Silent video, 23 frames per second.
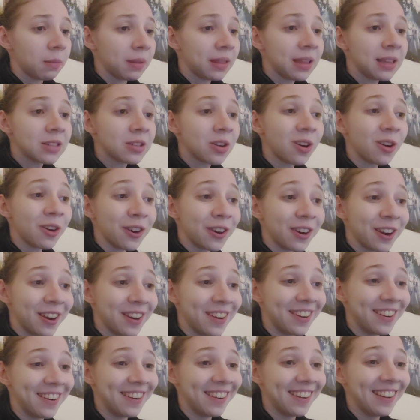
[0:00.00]
But that's hard.
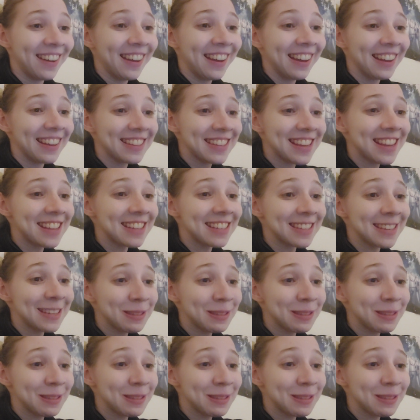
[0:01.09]
It says